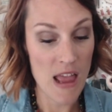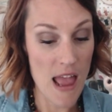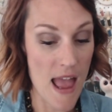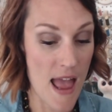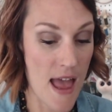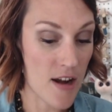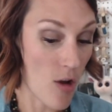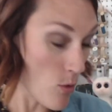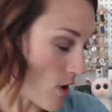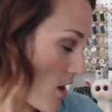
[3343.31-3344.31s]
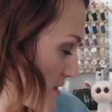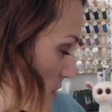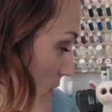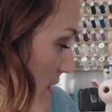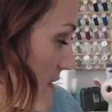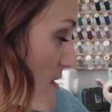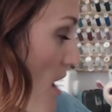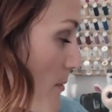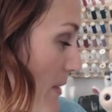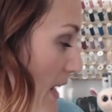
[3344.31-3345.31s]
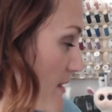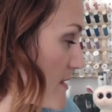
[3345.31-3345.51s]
And oh, also these sock blanks.